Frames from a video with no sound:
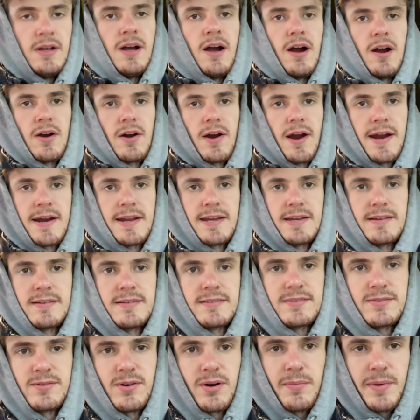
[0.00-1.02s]
Alrighty,
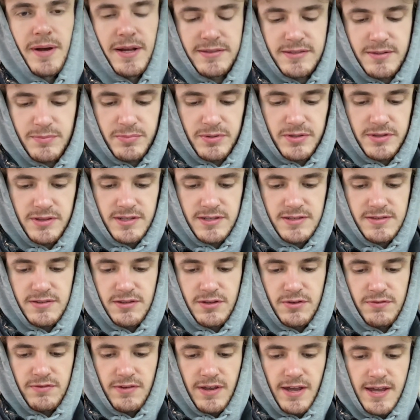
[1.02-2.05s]
we're about to put this
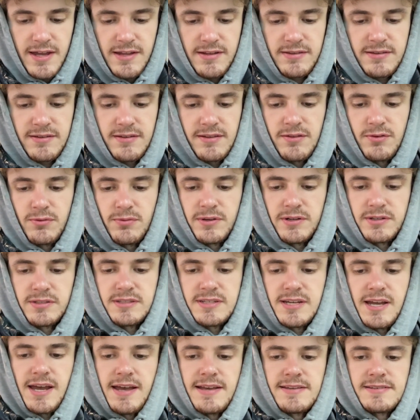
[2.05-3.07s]
new van to the real
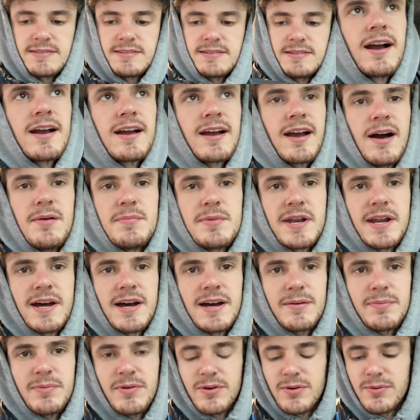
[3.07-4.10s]
test. Coming
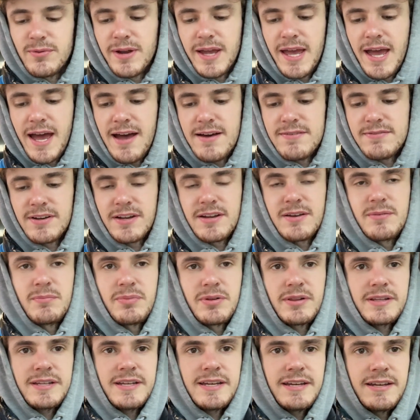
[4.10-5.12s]
up, we have a
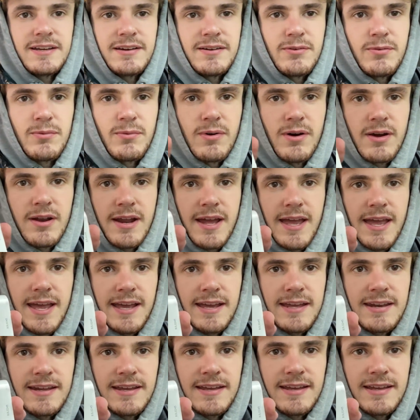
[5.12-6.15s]
complete
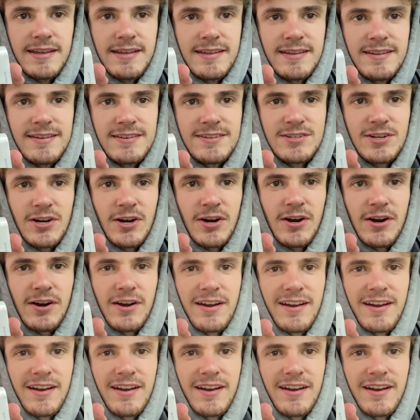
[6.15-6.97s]
180 turn.